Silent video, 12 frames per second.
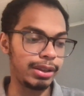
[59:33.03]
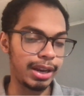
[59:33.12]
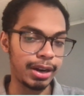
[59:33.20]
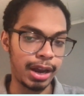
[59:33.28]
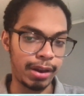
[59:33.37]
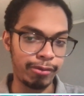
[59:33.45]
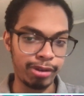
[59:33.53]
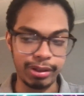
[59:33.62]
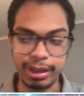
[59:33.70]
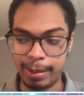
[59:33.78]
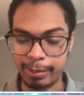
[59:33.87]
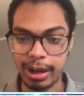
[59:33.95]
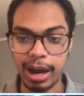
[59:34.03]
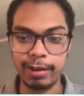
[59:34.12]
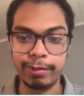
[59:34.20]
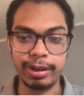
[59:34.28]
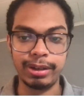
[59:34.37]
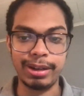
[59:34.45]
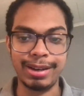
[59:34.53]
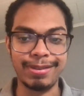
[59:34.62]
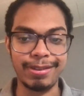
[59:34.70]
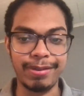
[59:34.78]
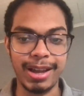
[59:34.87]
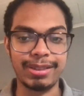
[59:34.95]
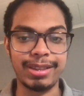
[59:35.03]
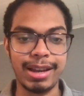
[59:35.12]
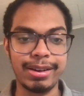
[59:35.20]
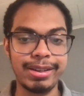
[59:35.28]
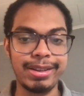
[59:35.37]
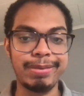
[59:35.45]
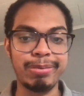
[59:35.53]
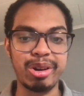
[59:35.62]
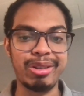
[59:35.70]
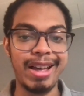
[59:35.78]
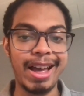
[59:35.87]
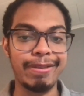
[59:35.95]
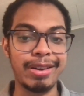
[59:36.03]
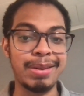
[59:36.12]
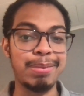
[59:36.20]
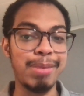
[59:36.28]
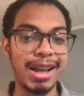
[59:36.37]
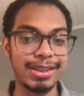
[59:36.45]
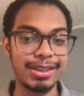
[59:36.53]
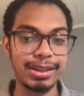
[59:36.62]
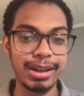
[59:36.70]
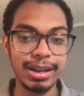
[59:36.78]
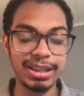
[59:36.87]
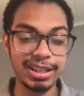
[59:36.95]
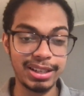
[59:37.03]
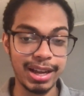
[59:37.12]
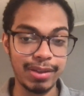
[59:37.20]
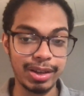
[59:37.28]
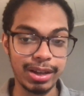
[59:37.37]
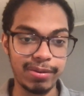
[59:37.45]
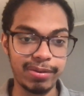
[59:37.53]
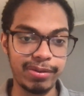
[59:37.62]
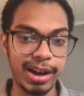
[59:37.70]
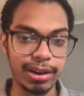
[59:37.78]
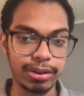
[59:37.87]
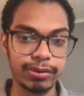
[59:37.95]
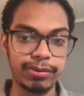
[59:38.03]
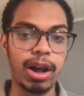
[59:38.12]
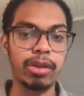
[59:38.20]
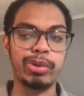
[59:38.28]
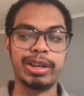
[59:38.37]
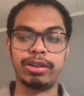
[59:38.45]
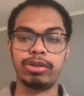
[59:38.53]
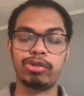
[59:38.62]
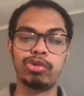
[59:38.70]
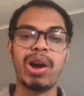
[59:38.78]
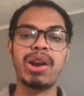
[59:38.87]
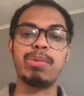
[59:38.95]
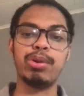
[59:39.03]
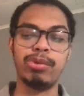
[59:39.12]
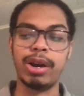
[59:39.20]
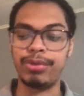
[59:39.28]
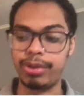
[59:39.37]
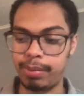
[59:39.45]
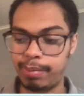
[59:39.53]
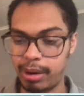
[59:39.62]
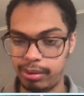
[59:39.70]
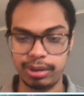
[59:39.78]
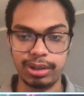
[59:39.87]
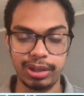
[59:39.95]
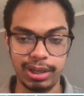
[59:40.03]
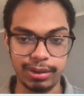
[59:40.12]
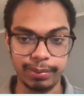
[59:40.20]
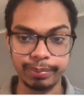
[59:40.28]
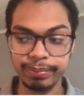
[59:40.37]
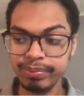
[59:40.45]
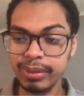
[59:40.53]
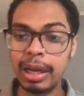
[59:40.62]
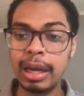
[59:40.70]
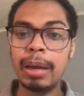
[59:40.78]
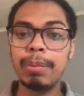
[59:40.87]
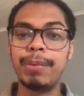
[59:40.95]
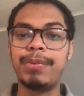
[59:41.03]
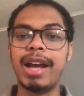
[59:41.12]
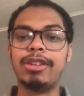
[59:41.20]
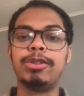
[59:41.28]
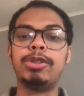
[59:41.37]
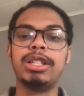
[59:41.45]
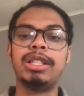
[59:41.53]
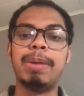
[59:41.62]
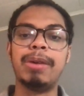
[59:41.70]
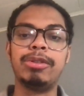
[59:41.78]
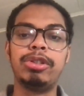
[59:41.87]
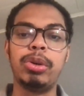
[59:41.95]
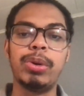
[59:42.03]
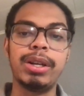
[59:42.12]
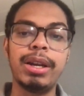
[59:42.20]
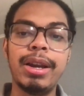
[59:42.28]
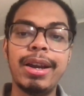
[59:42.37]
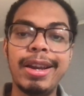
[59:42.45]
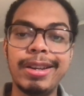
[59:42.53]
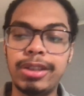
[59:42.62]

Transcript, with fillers: there. I really am confident in the fact that he will have an immense Stanley Cup Finals following an incredible run through the postseason. But that should just about do it in